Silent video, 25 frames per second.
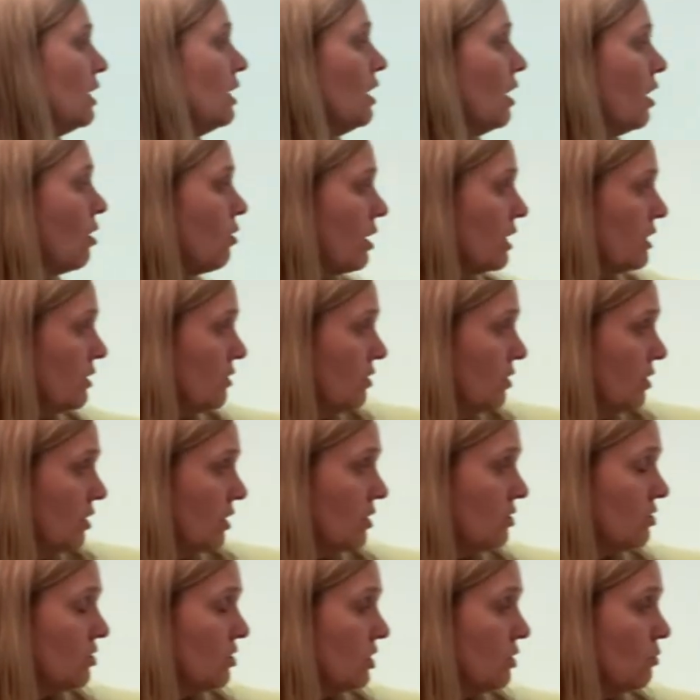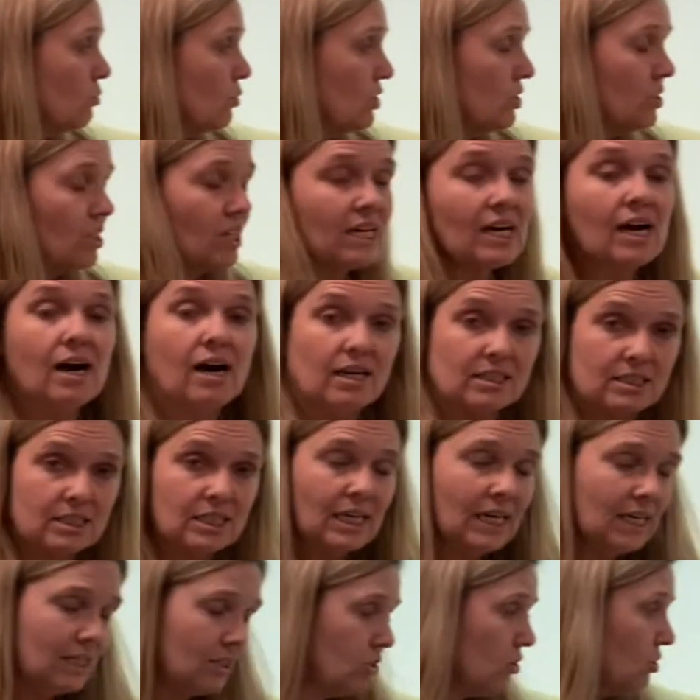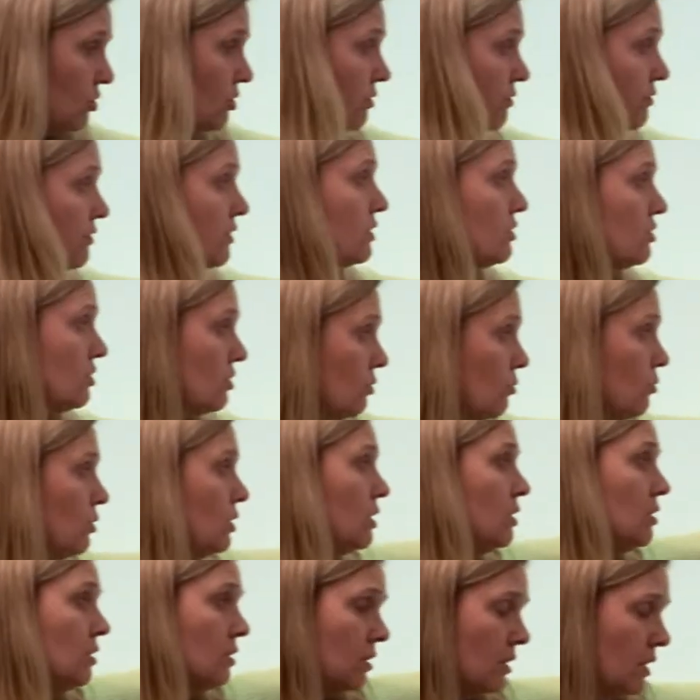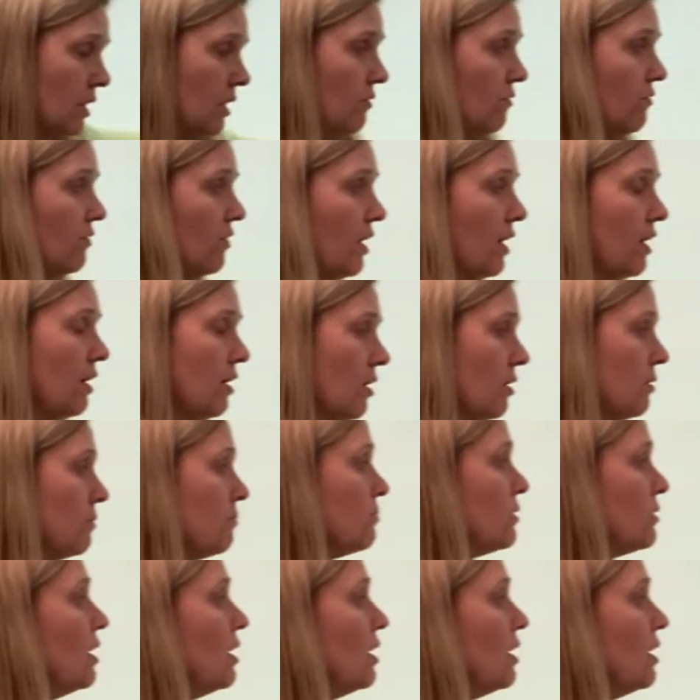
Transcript: All right, this was the contact surface, so we leave there.